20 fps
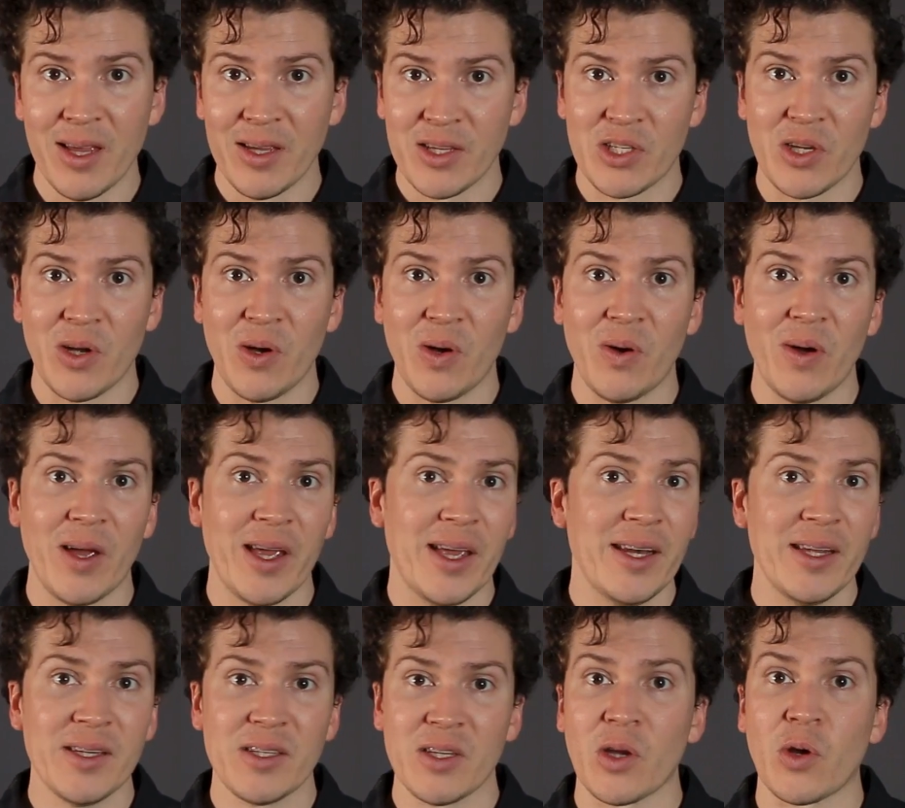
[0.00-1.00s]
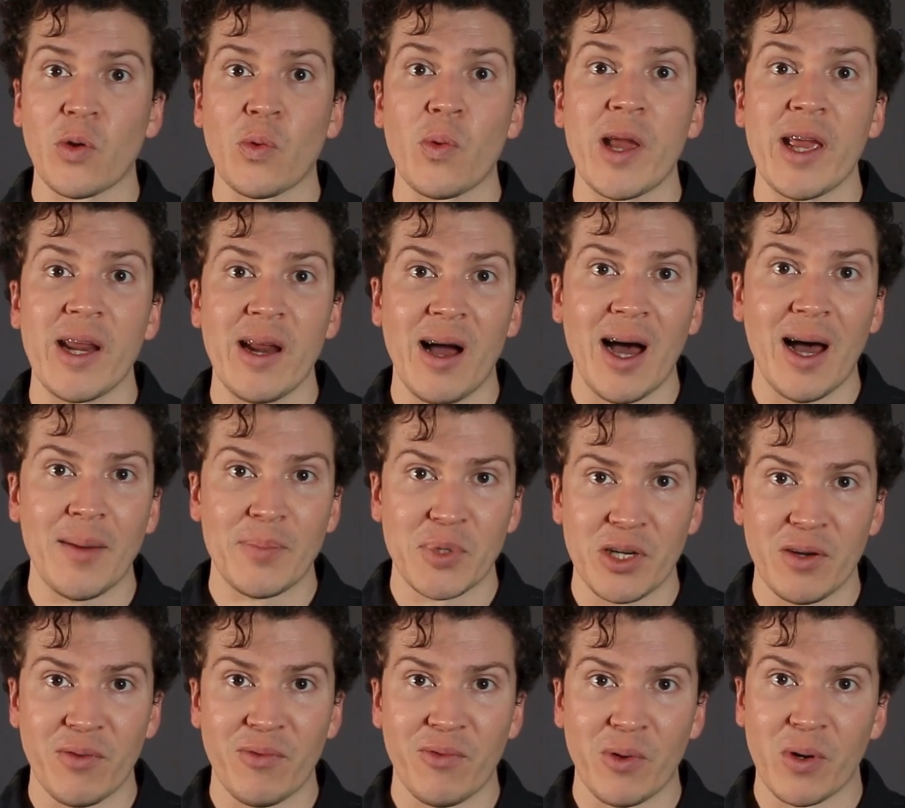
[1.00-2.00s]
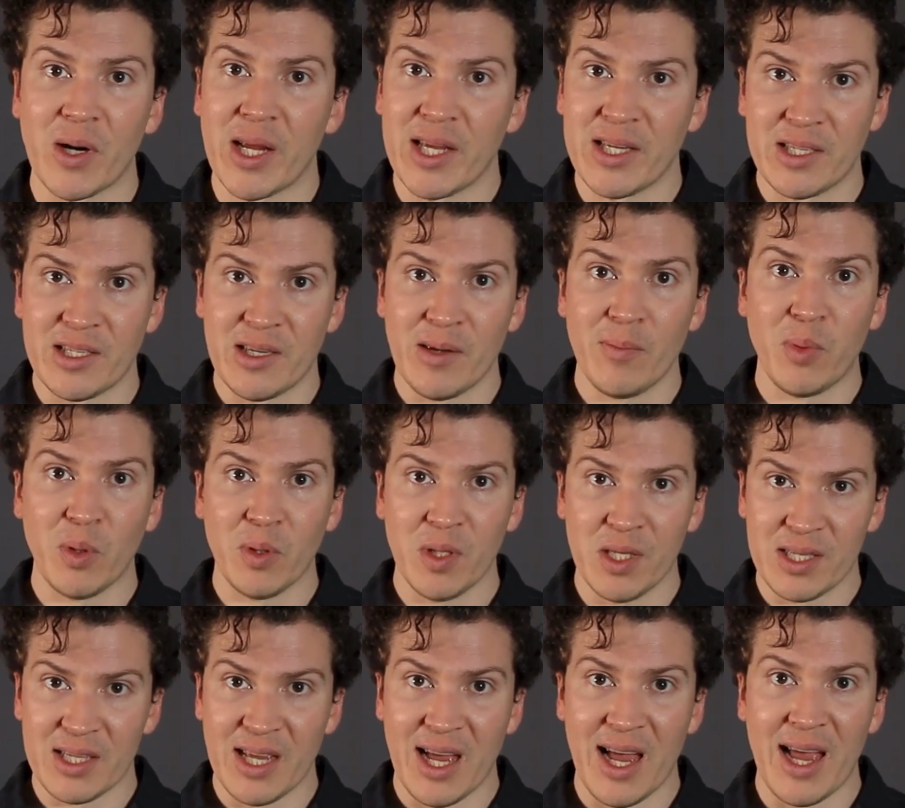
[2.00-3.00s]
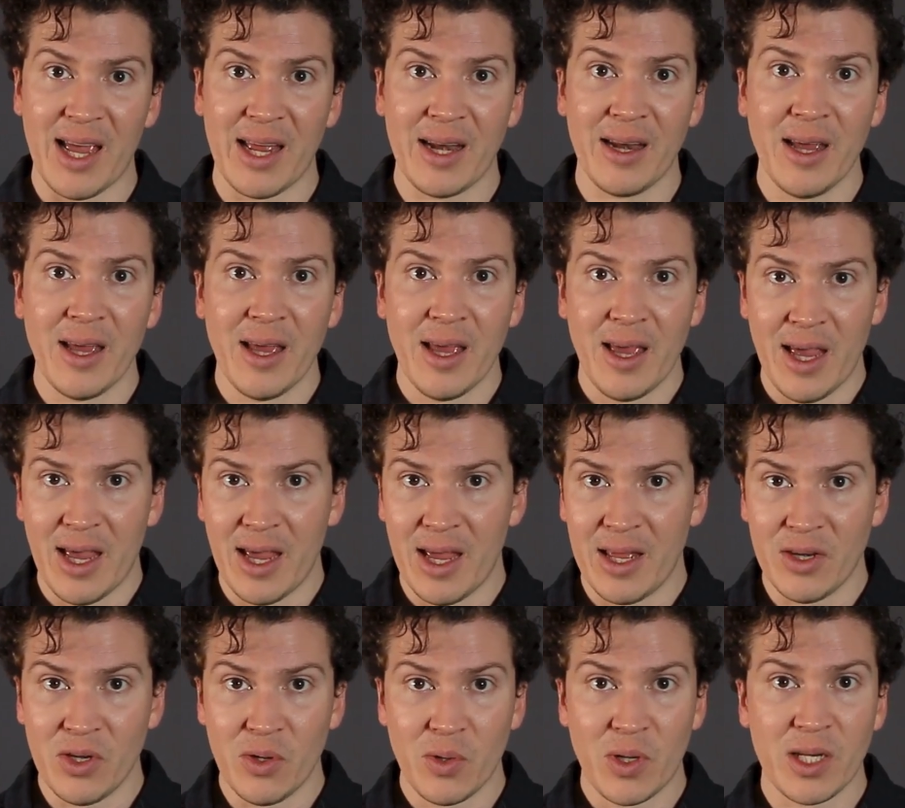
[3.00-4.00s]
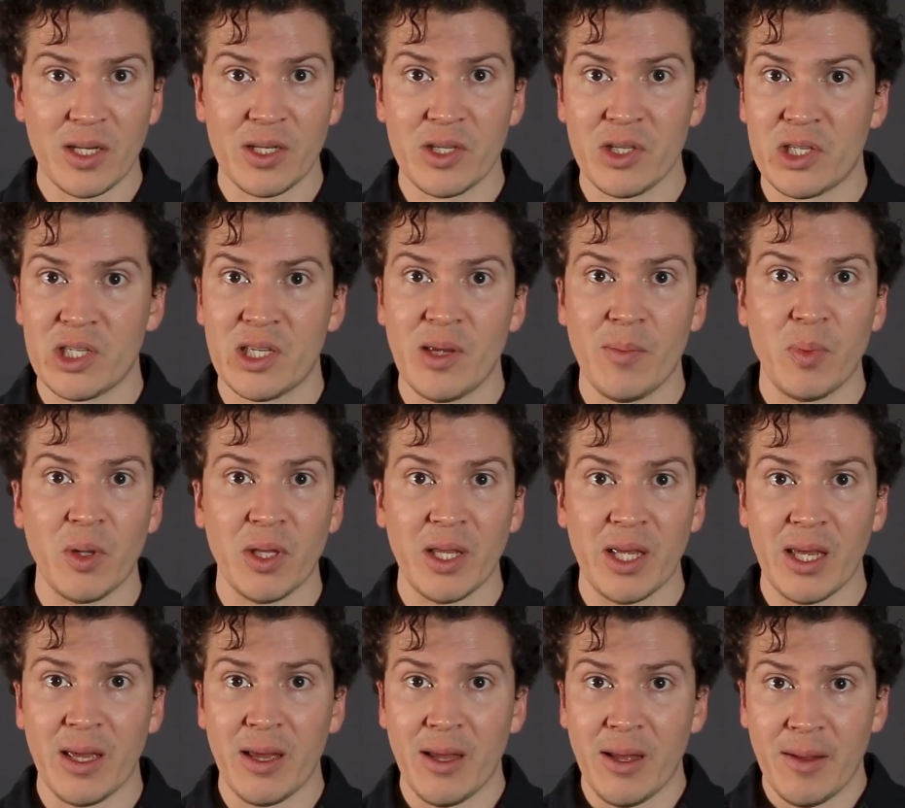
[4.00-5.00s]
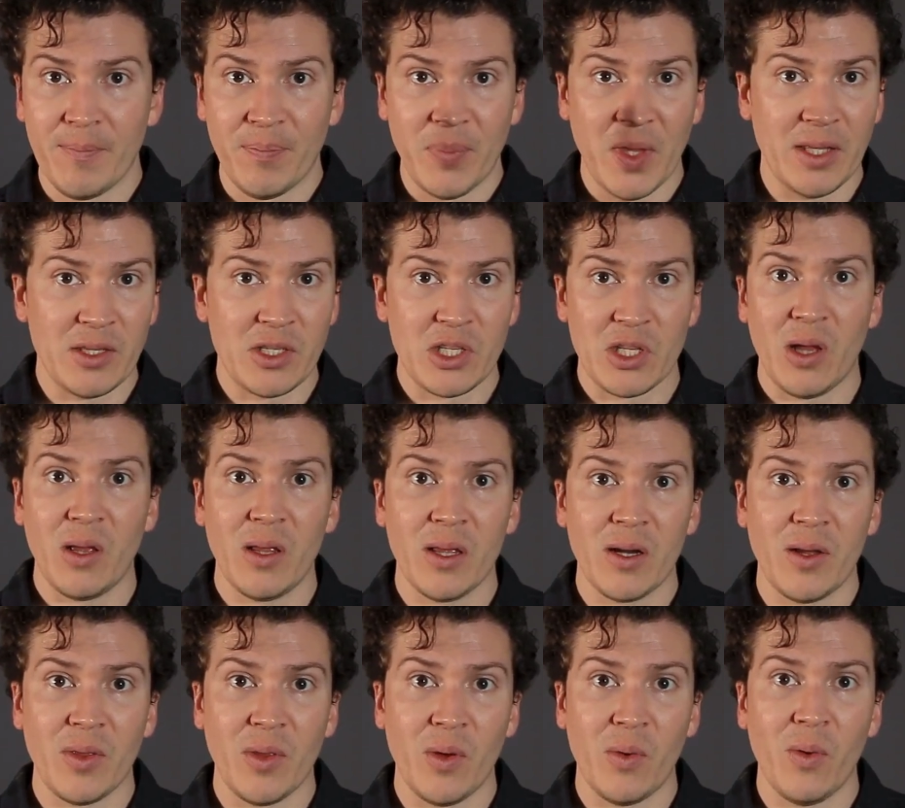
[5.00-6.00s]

So it is a great option for a simple design and you can just simply install it on the